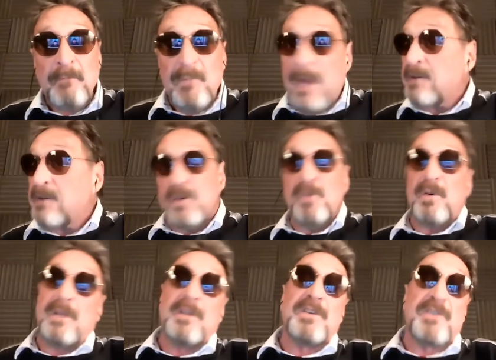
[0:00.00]
And
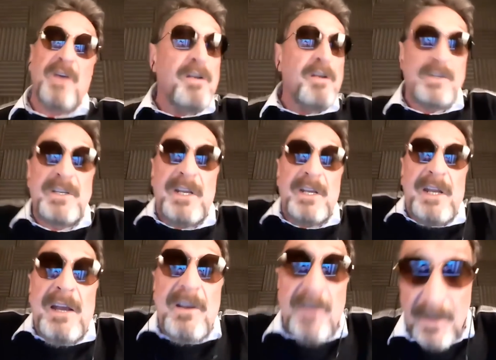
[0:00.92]
Julian Assange is in
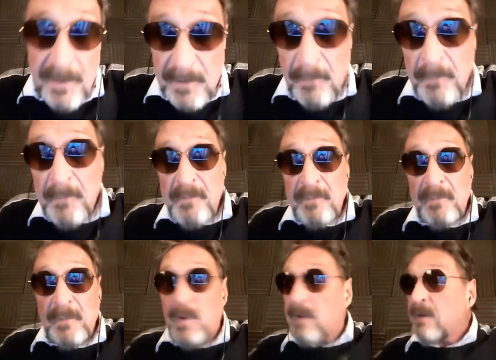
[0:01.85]
England.
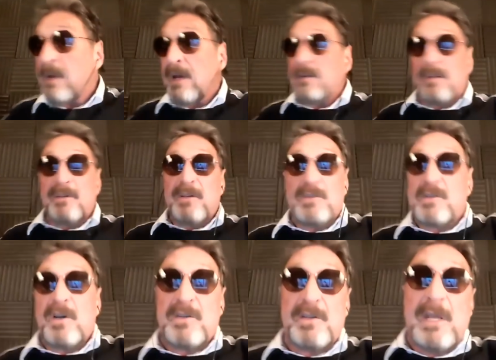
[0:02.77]
Yeah. Well, England is
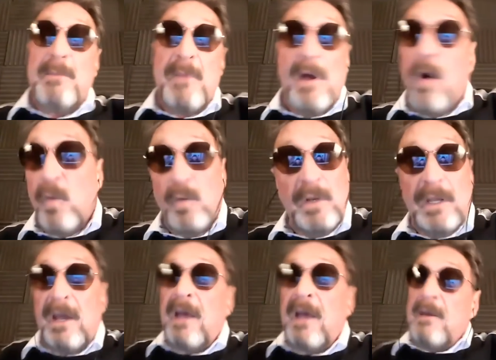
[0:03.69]
just the
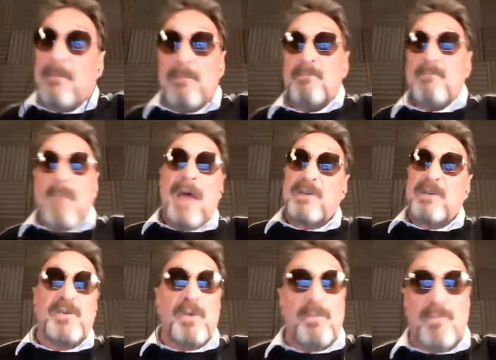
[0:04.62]
only
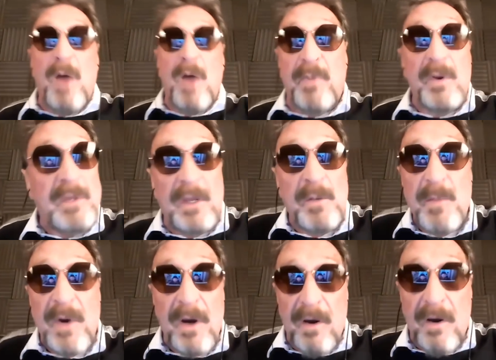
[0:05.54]
master puppet that
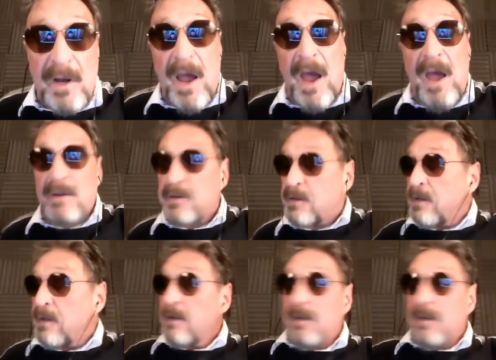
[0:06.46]
America has.